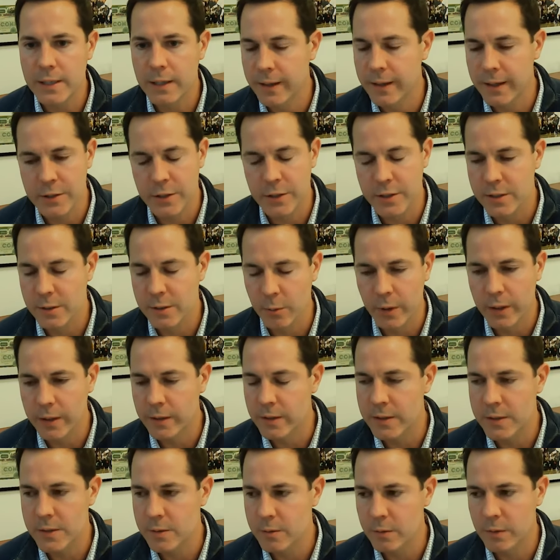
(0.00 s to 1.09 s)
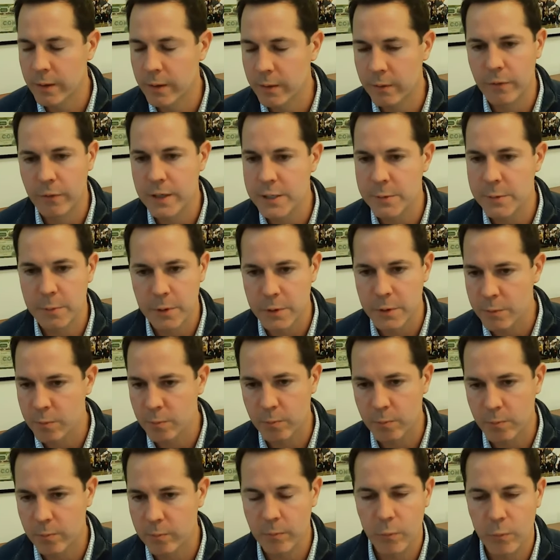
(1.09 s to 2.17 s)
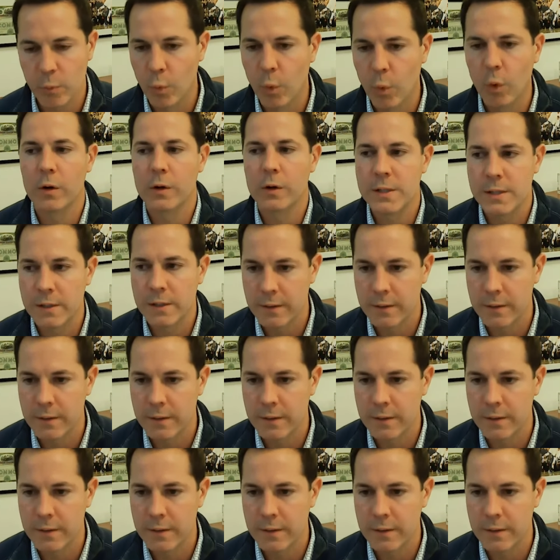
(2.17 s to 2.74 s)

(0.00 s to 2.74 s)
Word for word: And that's just the way this investment works.